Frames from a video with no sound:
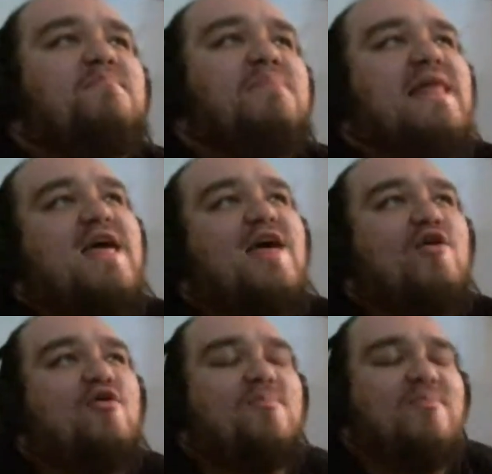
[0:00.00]

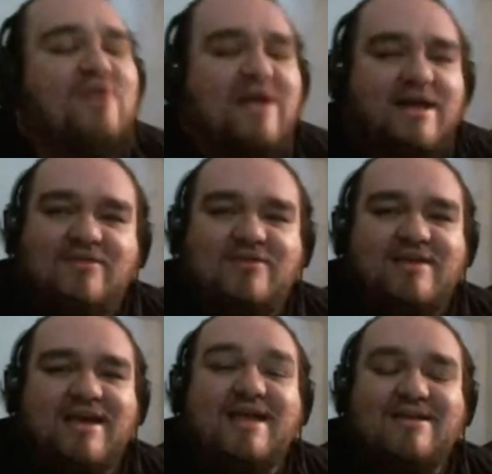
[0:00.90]
blue Prius.
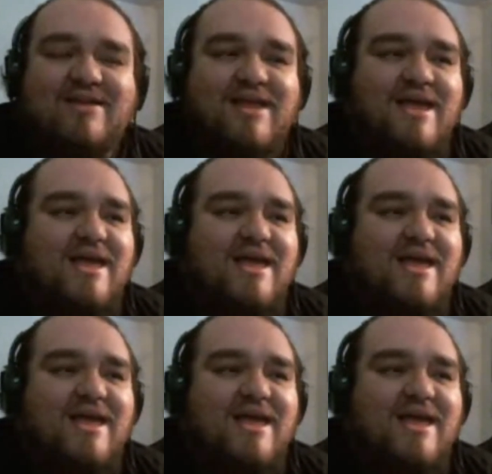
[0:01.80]
Yeah, dude.